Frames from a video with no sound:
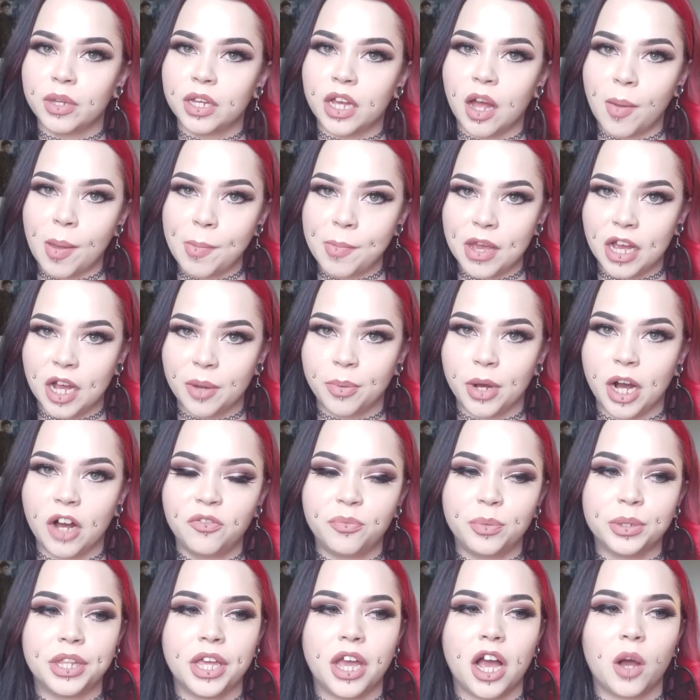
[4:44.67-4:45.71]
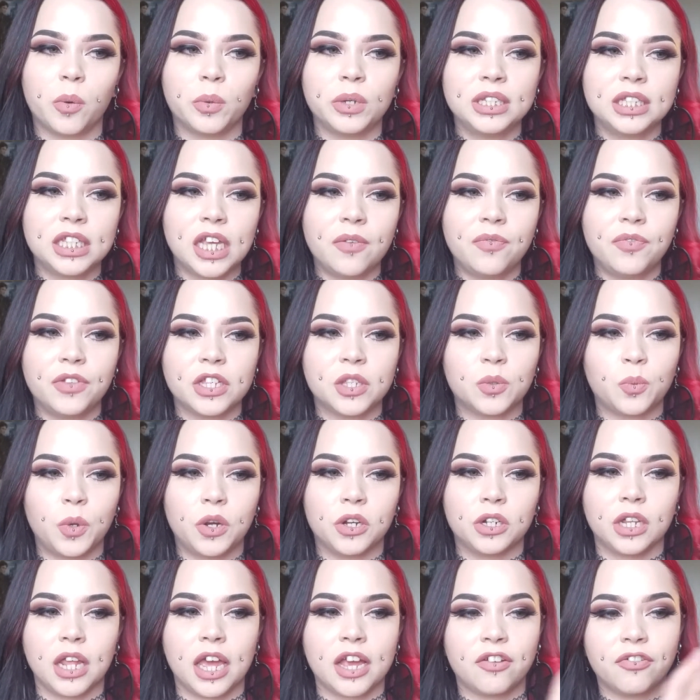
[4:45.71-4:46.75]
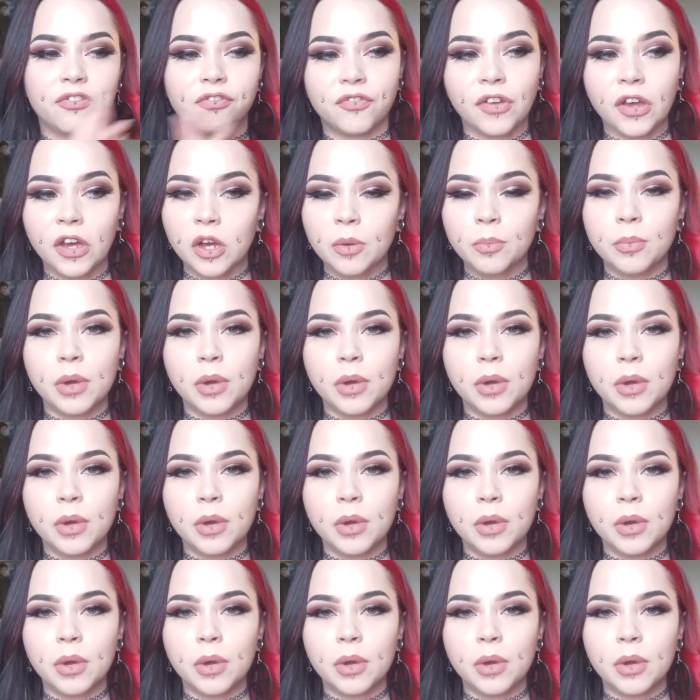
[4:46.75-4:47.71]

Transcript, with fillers: They got my makeup off, but they always left this weird like film on my